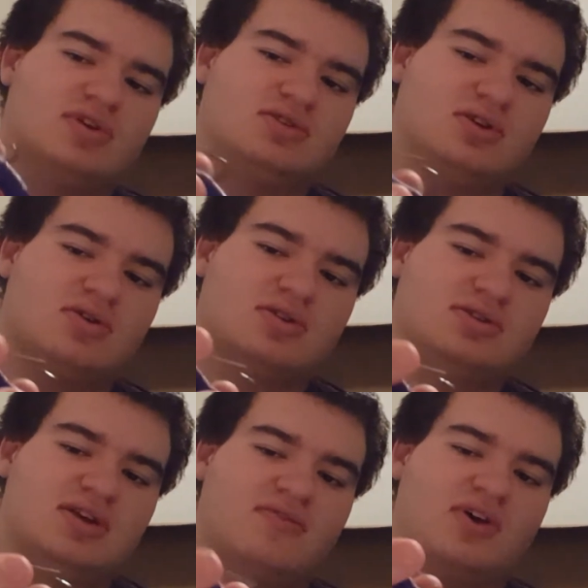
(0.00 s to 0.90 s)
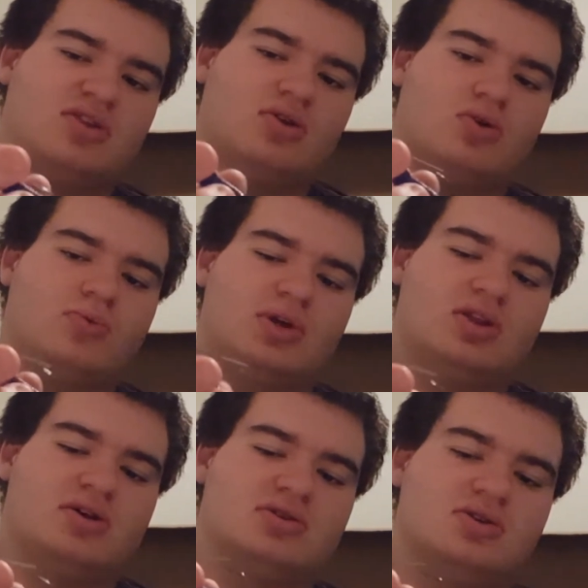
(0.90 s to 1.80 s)
Obviously, you can see I've got the
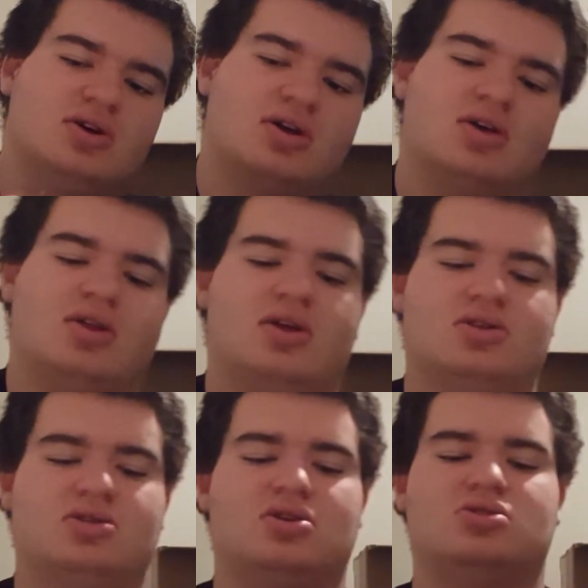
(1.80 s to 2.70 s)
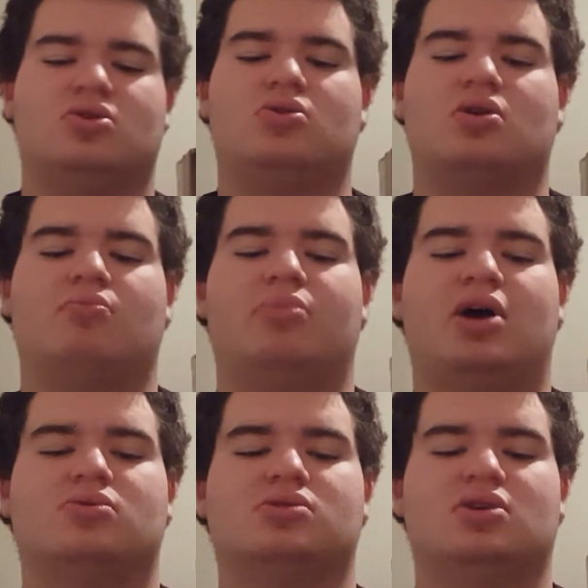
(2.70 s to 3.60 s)
little weedless hook. That's just so you
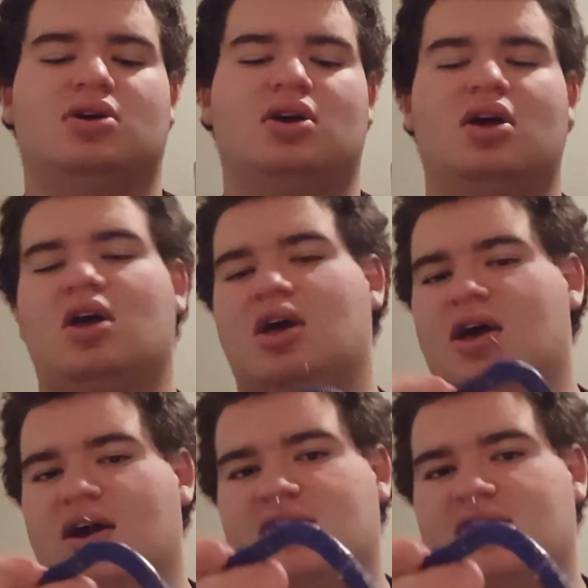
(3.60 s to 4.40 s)
can bounce it.